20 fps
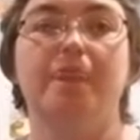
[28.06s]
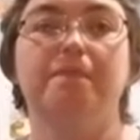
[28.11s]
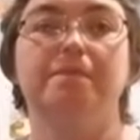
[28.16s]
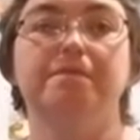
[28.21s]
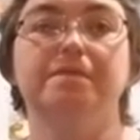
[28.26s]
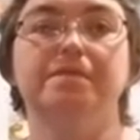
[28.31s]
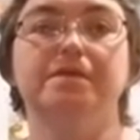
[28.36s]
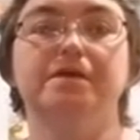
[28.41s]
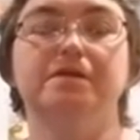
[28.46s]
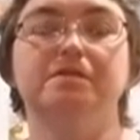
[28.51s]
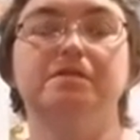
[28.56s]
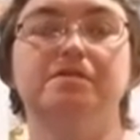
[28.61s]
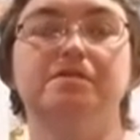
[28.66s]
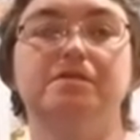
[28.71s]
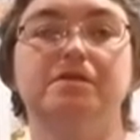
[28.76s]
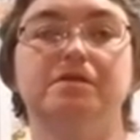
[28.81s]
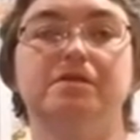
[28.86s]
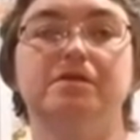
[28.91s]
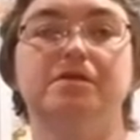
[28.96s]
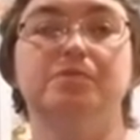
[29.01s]
this
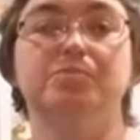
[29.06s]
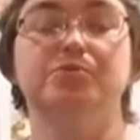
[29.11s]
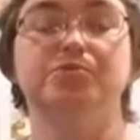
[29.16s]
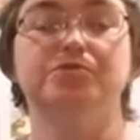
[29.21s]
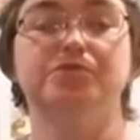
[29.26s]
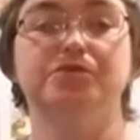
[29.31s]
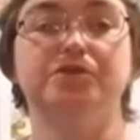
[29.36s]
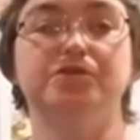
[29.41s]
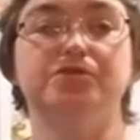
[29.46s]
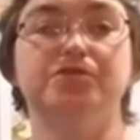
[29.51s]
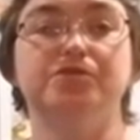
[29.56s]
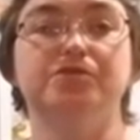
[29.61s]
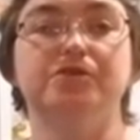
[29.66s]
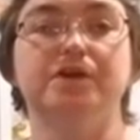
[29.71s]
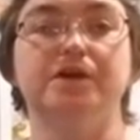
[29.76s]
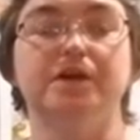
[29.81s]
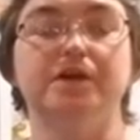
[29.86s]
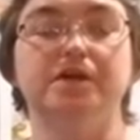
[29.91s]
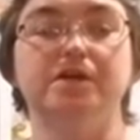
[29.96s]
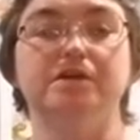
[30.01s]
procedure
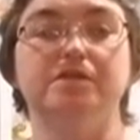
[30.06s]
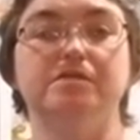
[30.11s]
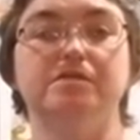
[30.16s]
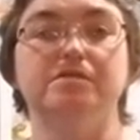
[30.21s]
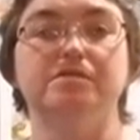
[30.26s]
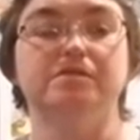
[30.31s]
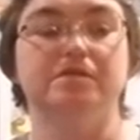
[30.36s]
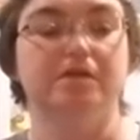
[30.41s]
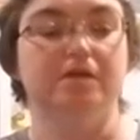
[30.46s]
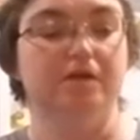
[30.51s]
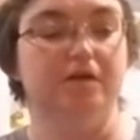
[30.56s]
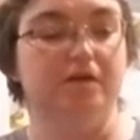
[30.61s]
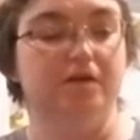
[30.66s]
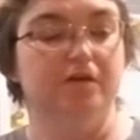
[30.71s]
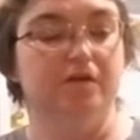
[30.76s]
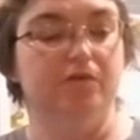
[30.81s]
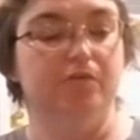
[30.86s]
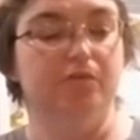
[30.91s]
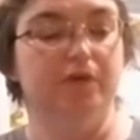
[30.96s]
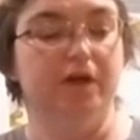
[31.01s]
is
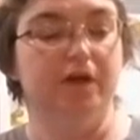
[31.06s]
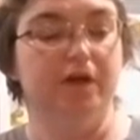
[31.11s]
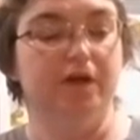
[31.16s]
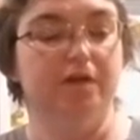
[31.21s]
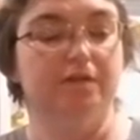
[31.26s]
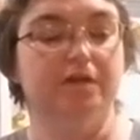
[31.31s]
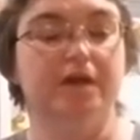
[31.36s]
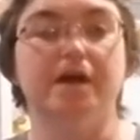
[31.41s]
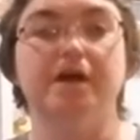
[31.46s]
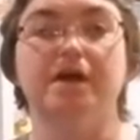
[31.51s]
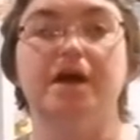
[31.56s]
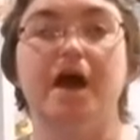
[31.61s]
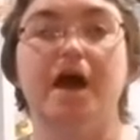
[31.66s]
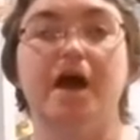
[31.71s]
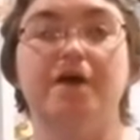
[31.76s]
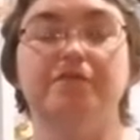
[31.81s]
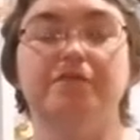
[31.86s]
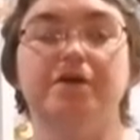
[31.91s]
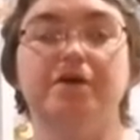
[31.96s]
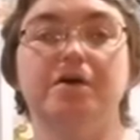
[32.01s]
we take a
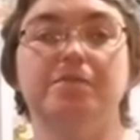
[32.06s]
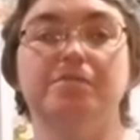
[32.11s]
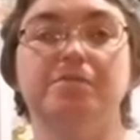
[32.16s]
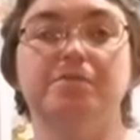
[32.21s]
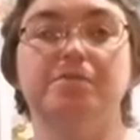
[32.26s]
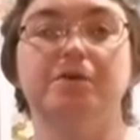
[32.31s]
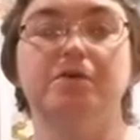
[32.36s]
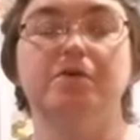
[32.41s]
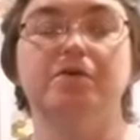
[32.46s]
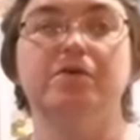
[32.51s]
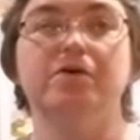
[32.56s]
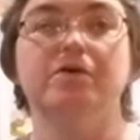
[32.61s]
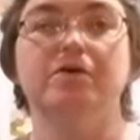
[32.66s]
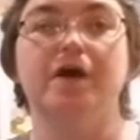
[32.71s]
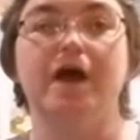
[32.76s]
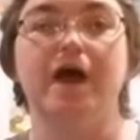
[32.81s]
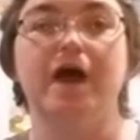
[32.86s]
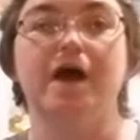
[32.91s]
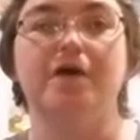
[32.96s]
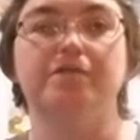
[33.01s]
half a cup of milk, a
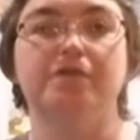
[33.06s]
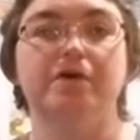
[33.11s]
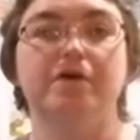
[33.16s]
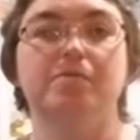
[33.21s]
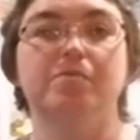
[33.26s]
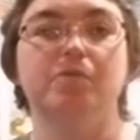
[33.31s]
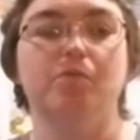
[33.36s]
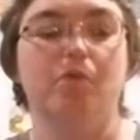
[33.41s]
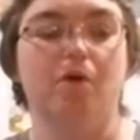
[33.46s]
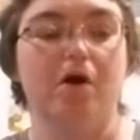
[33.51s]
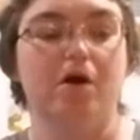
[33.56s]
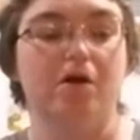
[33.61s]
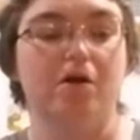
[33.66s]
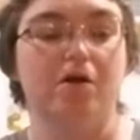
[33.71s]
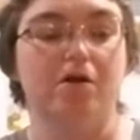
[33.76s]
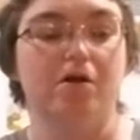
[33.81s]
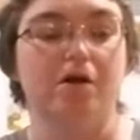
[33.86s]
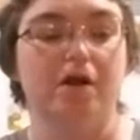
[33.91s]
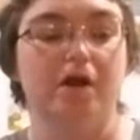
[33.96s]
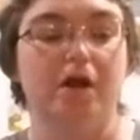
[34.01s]
half a cup of
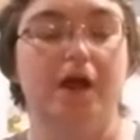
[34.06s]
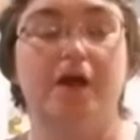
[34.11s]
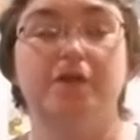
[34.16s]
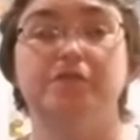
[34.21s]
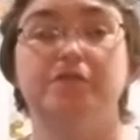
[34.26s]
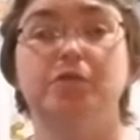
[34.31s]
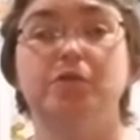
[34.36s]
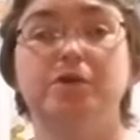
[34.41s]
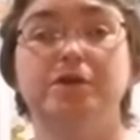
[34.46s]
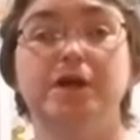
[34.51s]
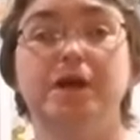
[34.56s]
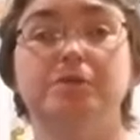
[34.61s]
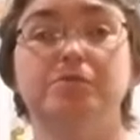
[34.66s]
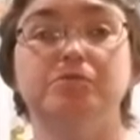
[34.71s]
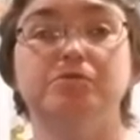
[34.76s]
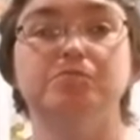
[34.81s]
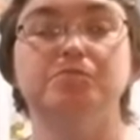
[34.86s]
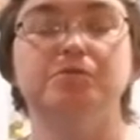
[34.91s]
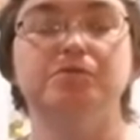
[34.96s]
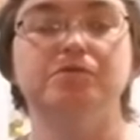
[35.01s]
water, and 4
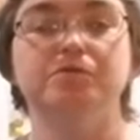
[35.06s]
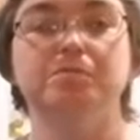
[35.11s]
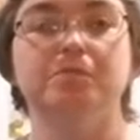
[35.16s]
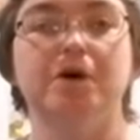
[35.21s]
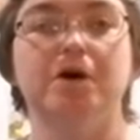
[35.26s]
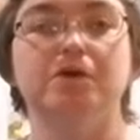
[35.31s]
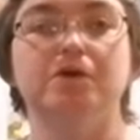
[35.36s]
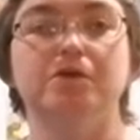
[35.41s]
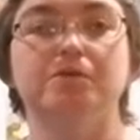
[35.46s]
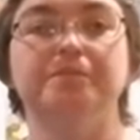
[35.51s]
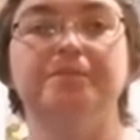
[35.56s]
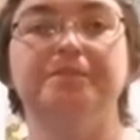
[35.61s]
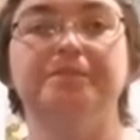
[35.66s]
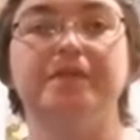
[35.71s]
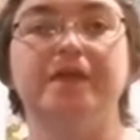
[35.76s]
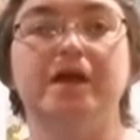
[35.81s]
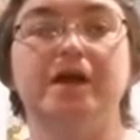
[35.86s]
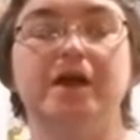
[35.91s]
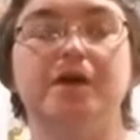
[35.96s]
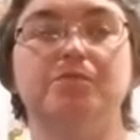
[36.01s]
tablespoons of butter,
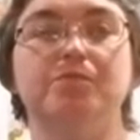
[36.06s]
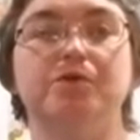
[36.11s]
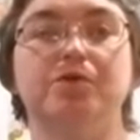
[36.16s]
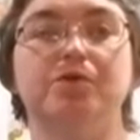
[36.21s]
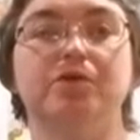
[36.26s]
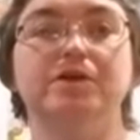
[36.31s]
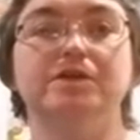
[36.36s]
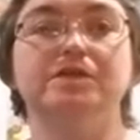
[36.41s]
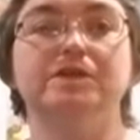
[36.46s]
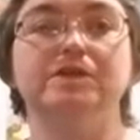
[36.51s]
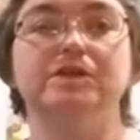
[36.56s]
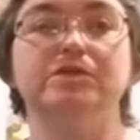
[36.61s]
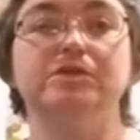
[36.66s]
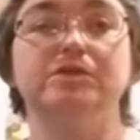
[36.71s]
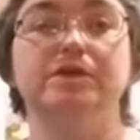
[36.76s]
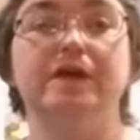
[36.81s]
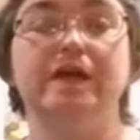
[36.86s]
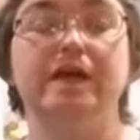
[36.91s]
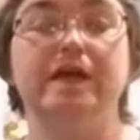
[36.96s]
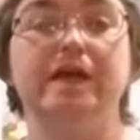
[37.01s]
and we're going to
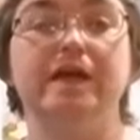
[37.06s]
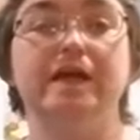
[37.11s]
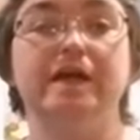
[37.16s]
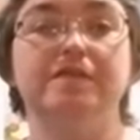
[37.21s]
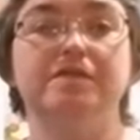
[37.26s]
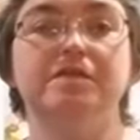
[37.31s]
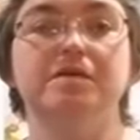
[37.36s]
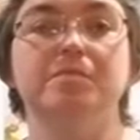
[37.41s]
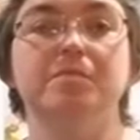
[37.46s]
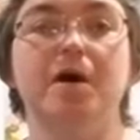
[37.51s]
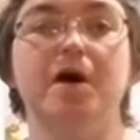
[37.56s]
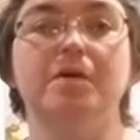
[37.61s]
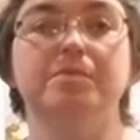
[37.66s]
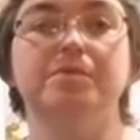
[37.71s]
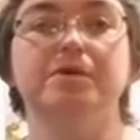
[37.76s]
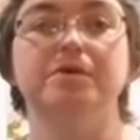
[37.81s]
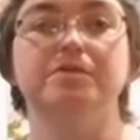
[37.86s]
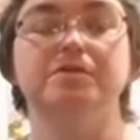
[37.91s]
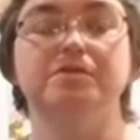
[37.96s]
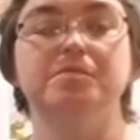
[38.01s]
heat them up
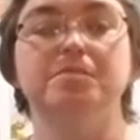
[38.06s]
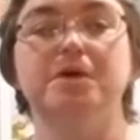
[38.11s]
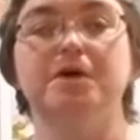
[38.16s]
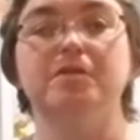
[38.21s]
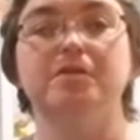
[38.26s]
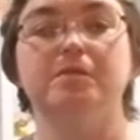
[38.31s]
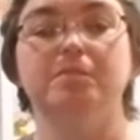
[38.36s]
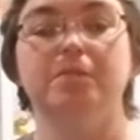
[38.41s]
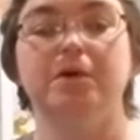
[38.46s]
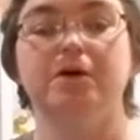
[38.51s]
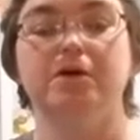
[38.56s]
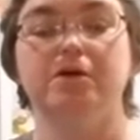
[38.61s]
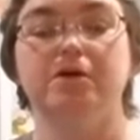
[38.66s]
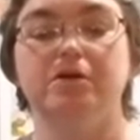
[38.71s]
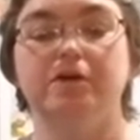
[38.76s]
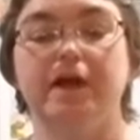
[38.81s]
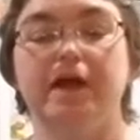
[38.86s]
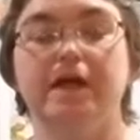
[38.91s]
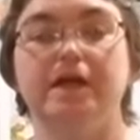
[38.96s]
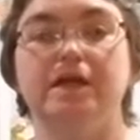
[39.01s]
to melt the butter
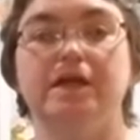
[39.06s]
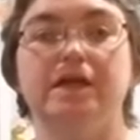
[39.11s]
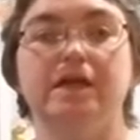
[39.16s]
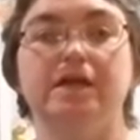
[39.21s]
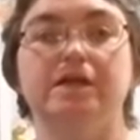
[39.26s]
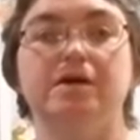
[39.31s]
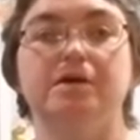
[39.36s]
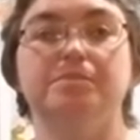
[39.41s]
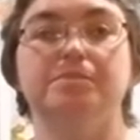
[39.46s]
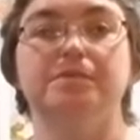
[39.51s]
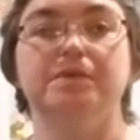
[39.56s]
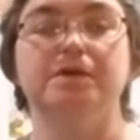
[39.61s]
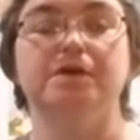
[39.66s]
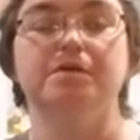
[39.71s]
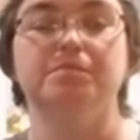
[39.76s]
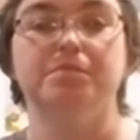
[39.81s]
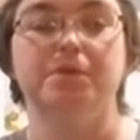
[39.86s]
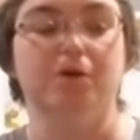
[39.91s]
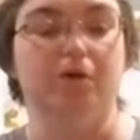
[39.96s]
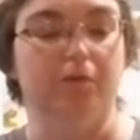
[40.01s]
and heat up the
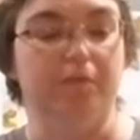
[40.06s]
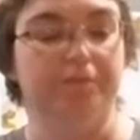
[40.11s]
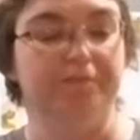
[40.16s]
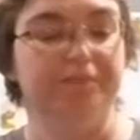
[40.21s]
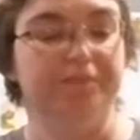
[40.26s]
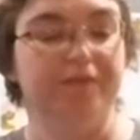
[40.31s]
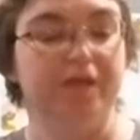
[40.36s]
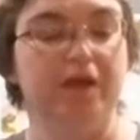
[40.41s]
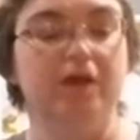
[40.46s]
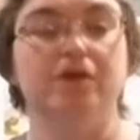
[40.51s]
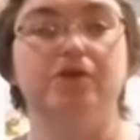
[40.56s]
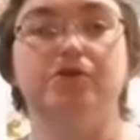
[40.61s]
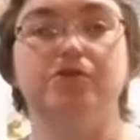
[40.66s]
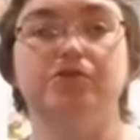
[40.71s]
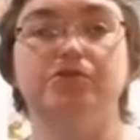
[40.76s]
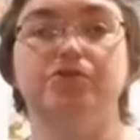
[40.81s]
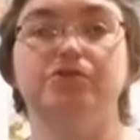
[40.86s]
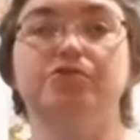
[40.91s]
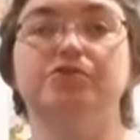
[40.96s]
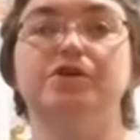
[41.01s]
milk. You can
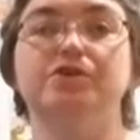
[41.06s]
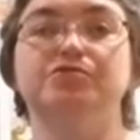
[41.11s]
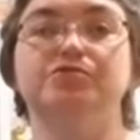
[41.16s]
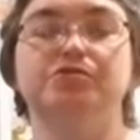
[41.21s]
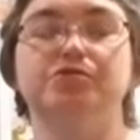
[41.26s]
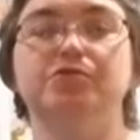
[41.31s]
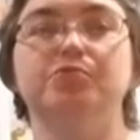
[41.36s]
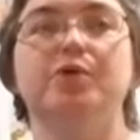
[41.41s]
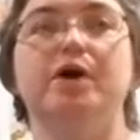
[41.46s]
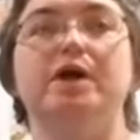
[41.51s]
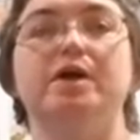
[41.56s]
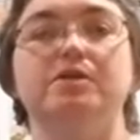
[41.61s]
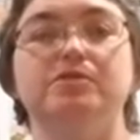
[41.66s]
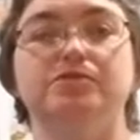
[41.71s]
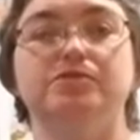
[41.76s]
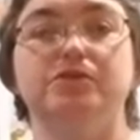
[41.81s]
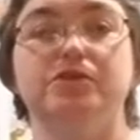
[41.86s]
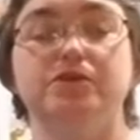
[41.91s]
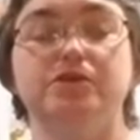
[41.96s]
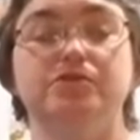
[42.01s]
do this 2 ways.
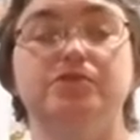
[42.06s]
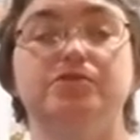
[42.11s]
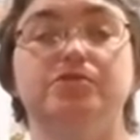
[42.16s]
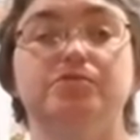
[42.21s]
You can